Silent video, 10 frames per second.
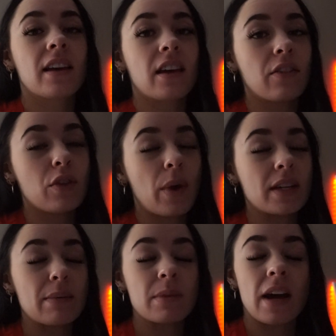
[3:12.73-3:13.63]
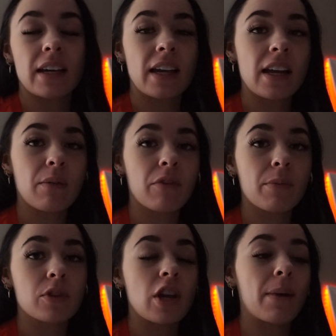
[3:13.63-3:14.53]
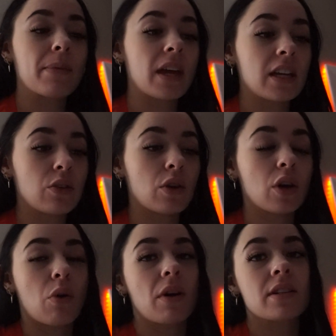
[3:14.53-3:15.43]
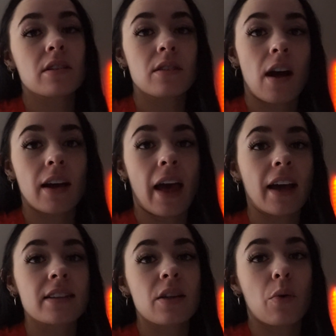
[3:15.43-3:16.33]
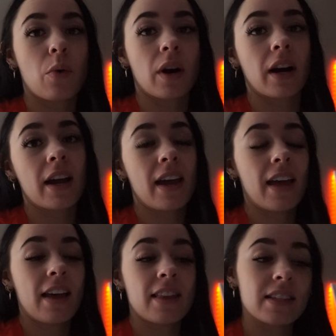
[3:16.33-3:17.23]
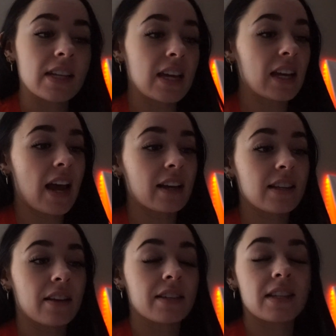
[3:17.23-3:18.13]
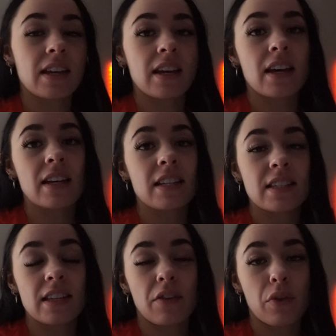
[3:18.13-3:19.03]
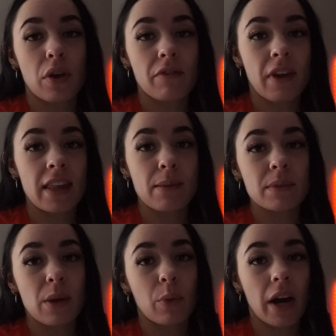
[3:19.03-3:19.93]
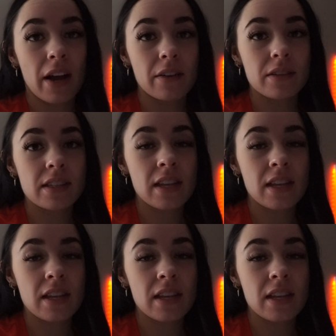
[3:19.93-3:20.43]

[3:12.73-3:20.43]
If you end up not getting them from the drop, then you can go on to StockX or the Sneakin' SLC to see if you can find them somewhere else.